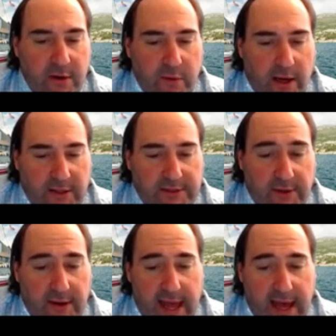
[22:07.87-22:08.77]
We
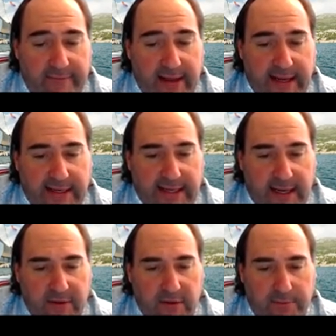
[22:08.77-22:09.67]
also have
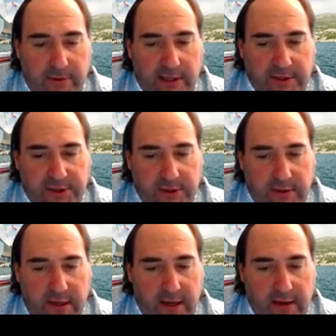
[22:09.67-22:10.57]
another
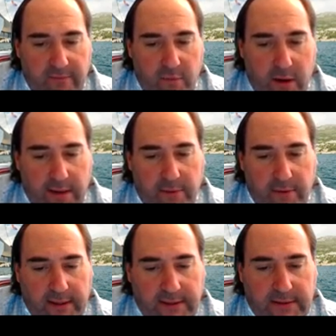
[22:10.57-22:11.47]
pressure of
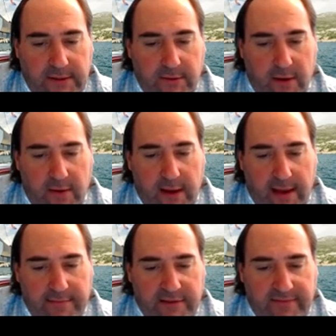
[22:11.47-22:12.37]
1.20
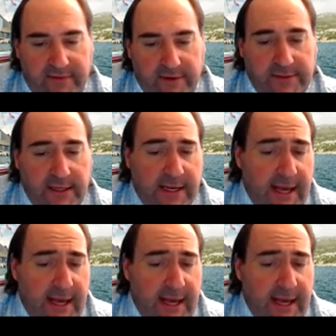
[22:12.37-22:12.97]
atmospheres,